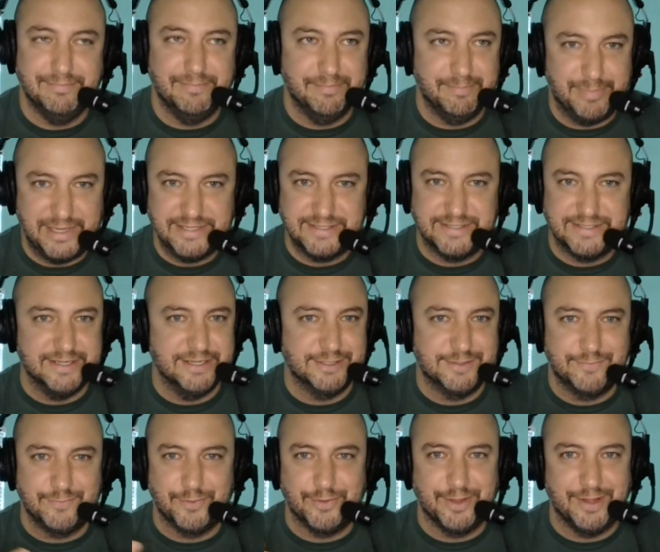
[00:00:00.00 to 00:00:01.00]

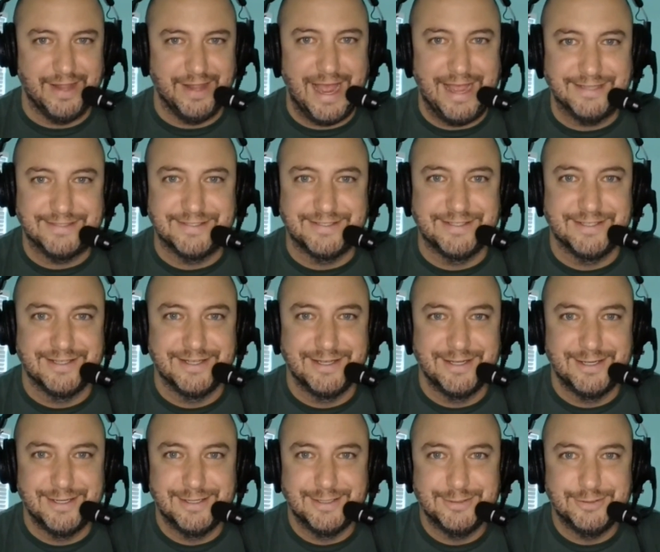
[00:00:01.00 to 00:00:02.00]
business for the last
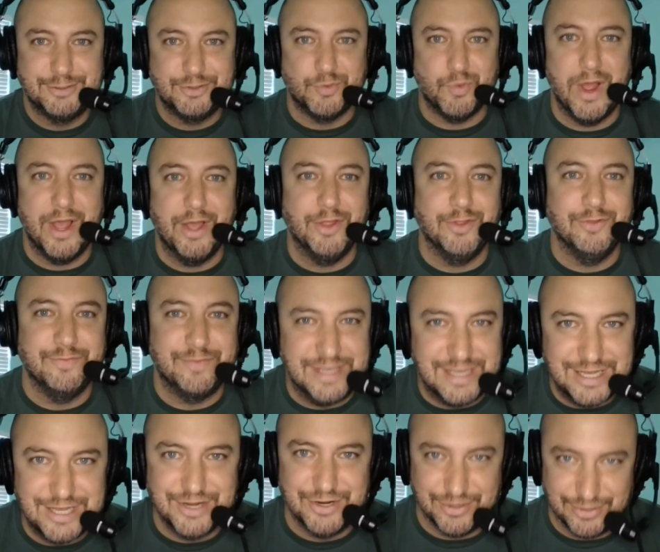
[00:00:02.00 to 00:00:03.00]
12
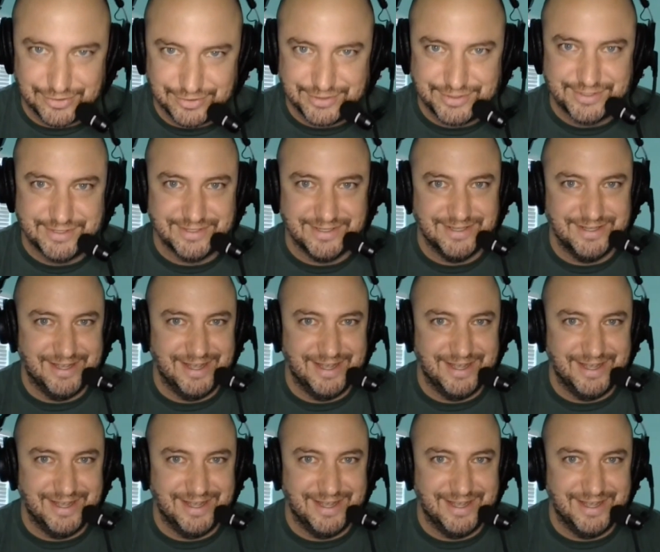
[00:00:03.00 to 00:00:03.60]
years.